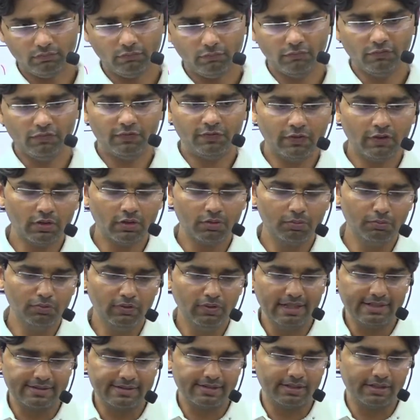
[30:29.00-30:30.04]

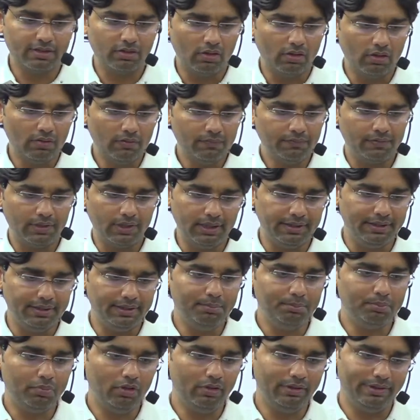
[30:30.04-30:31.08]
formulation of any
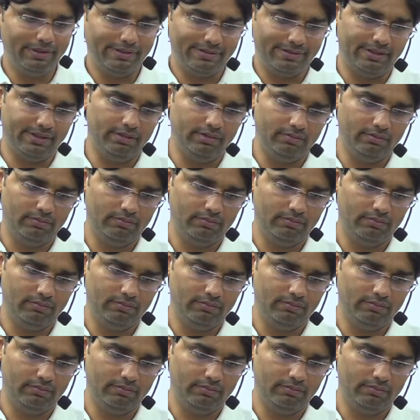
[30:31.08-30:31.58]
policy.